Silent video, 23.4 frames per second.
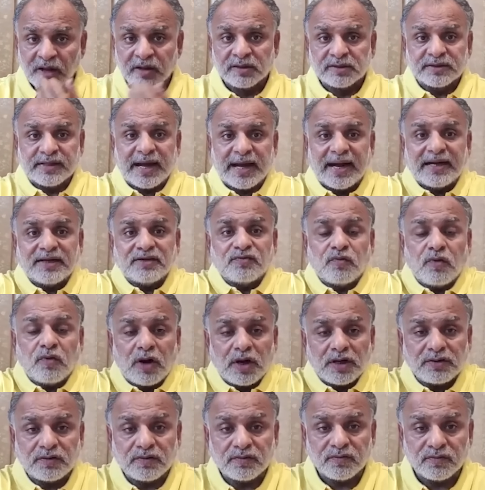That's
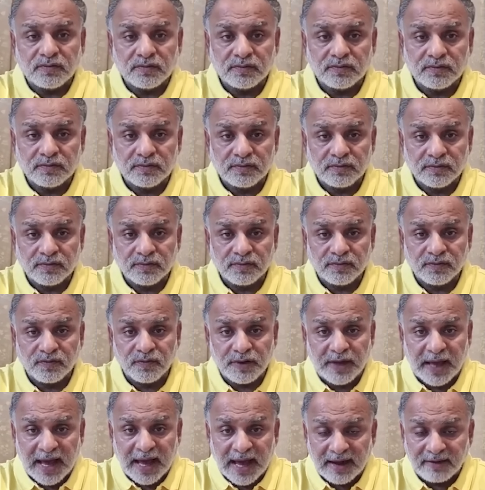what
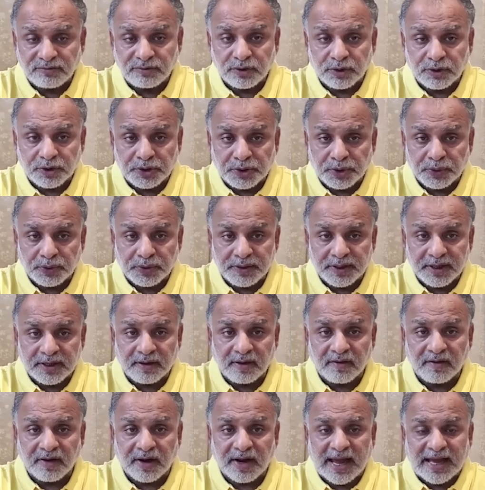we have to do in
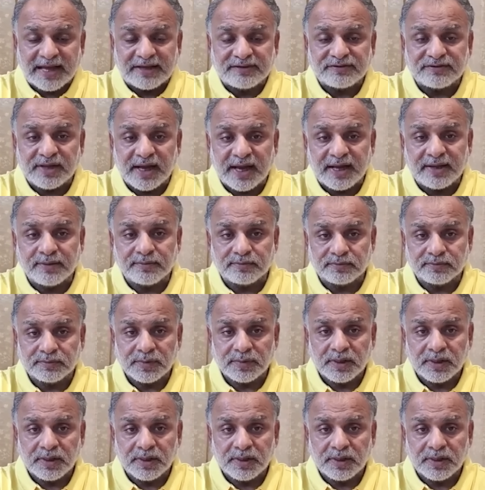our lifetime.